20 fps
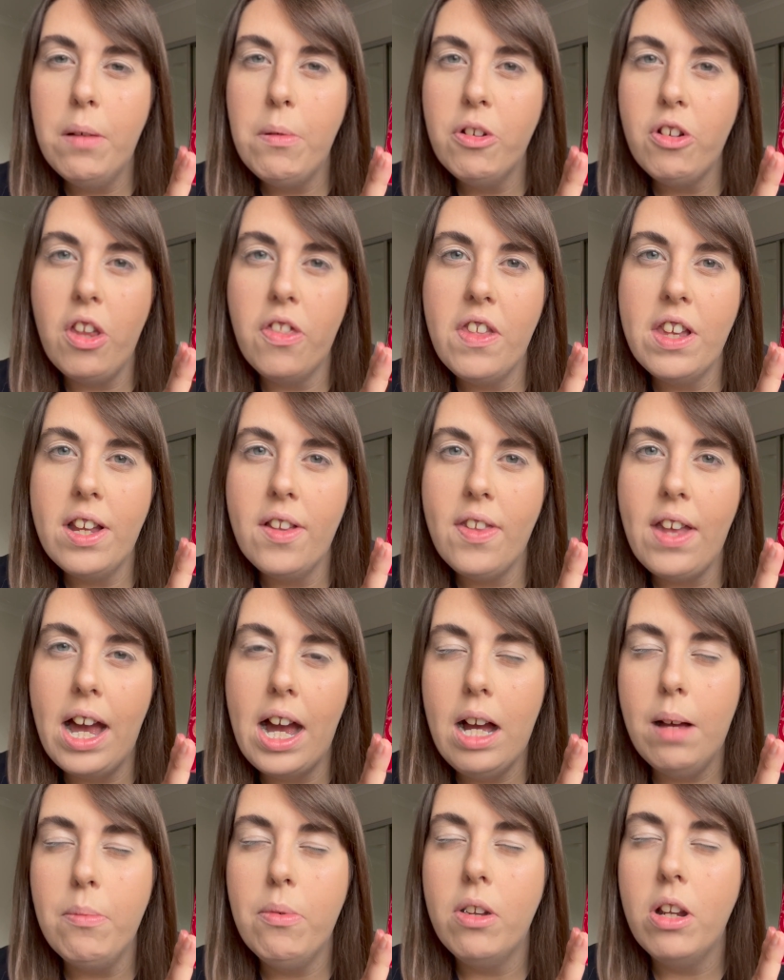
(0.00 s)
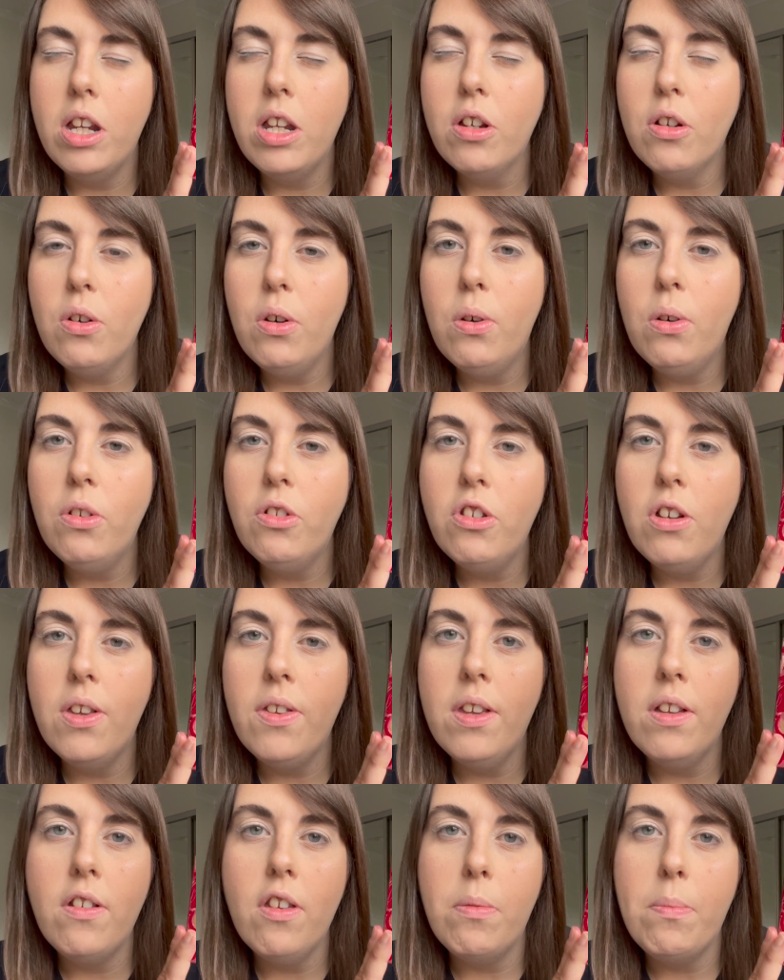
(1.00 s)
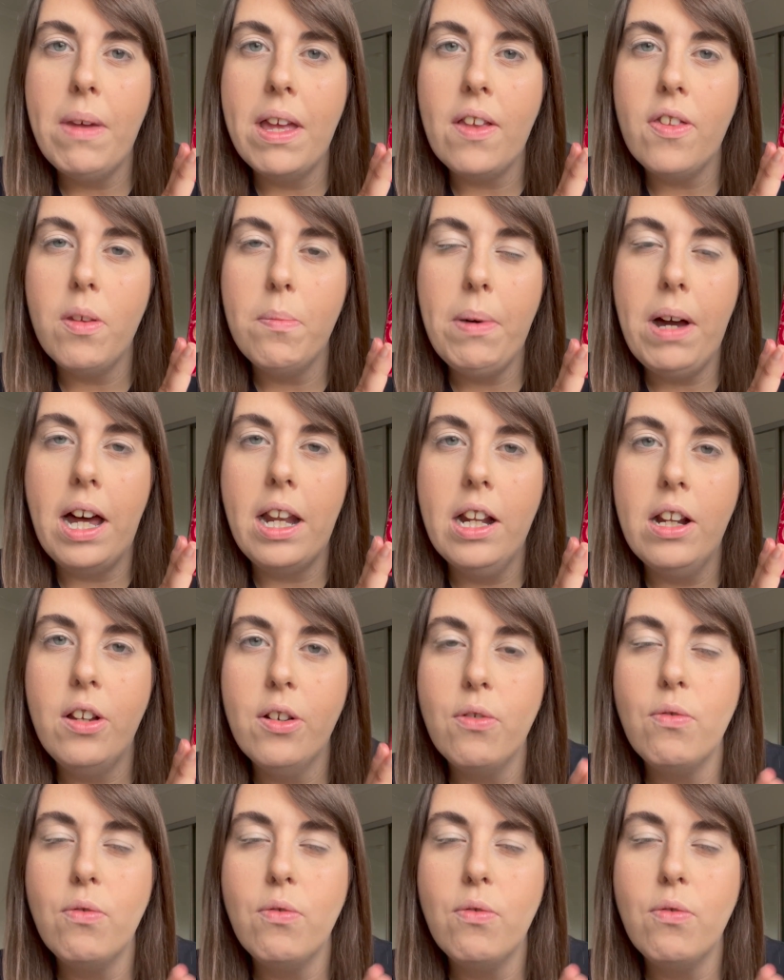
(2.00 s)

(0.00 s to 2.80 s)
which I think is absolutely gorgeous and just makes the palette look